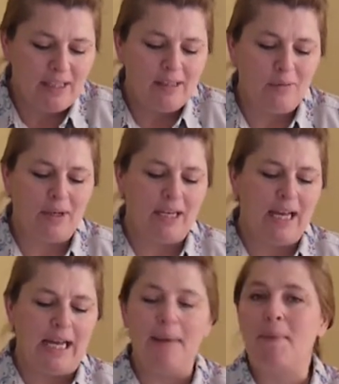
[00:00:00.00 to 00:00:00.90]
You want to
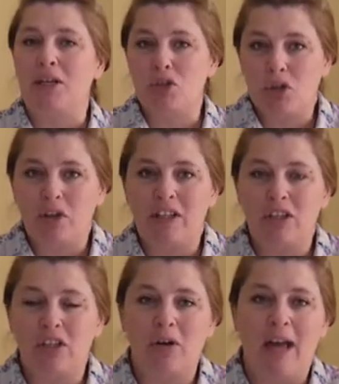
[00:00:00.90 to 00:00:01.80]
kind of make sure that
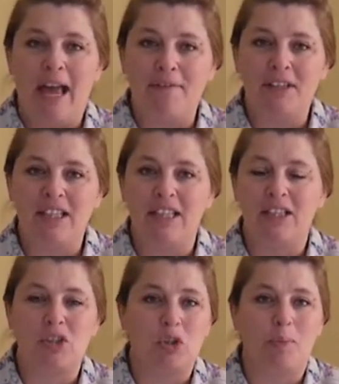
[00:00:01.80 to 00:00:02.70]
you don't have anything
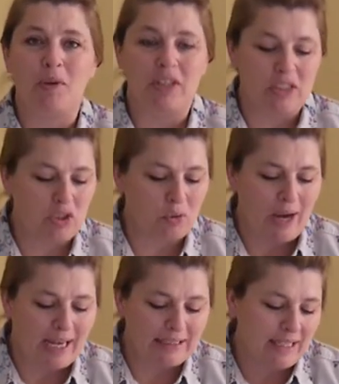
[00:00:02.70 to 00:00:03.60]
super
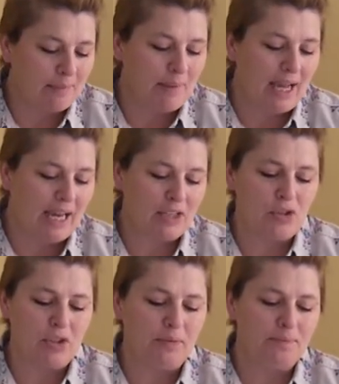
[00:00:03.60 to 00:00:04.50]
distracting behind
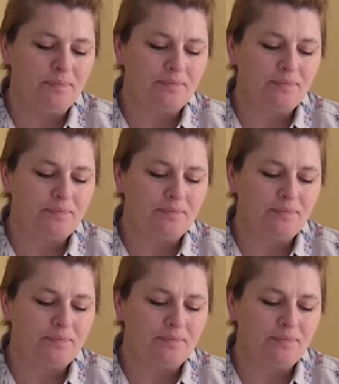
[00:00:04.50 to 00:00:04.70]
you.